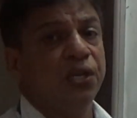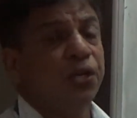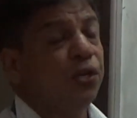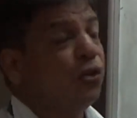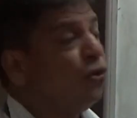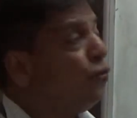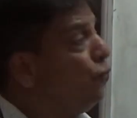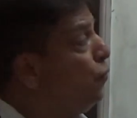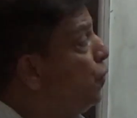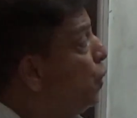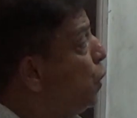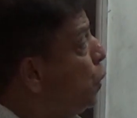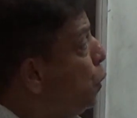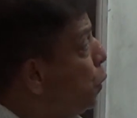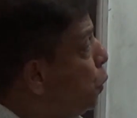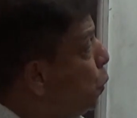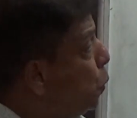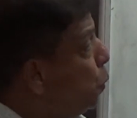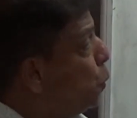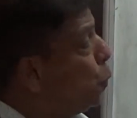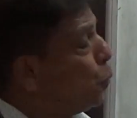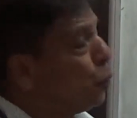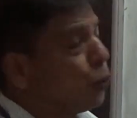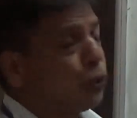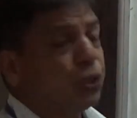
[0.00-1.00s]
we
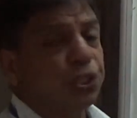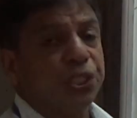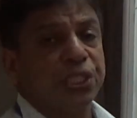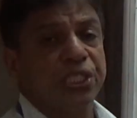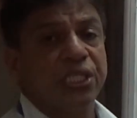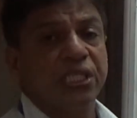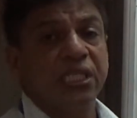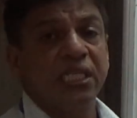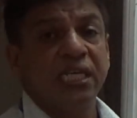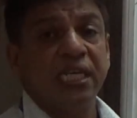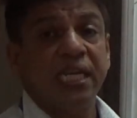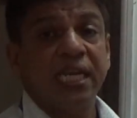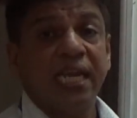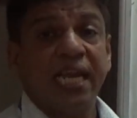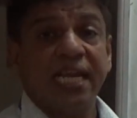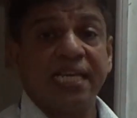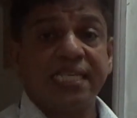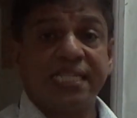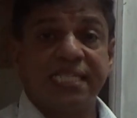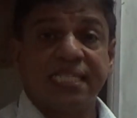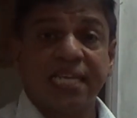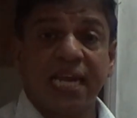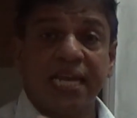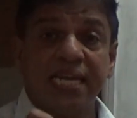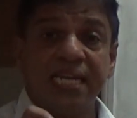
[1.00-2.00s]
use a
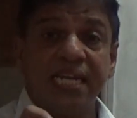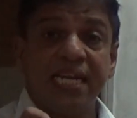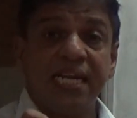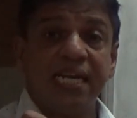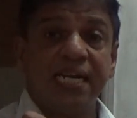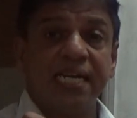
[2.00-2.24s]
standard